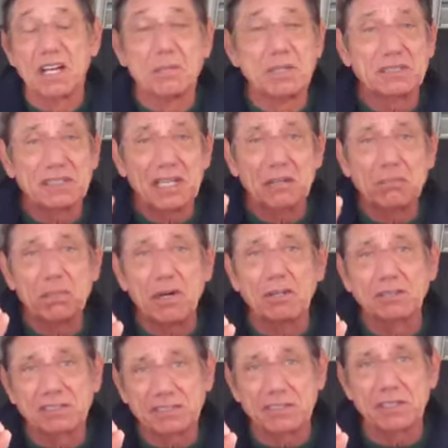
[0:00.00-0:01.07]
But they
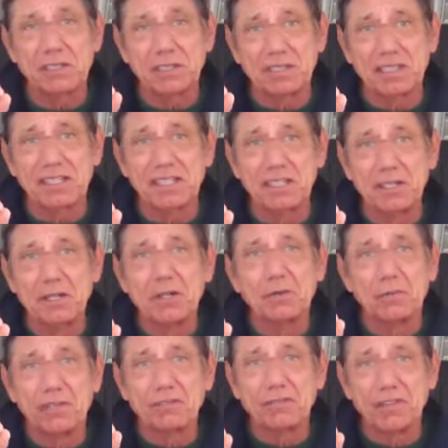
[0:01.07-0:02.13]
both certainly
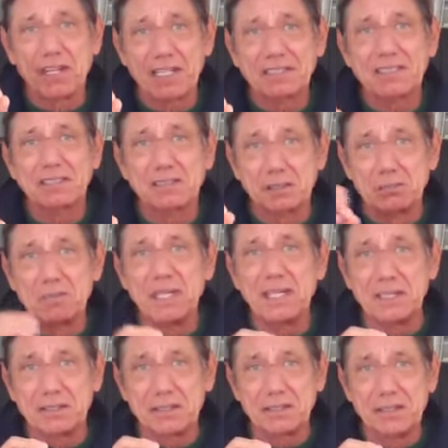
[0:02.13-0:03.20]
reflected the
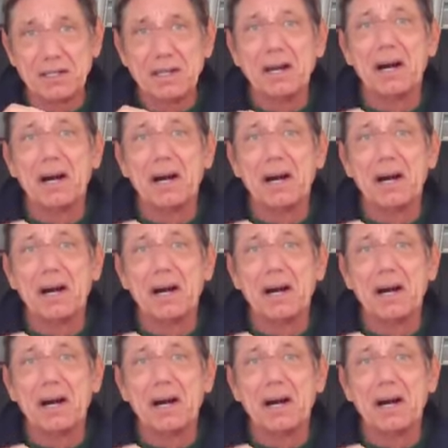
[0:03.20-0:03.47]
demeanor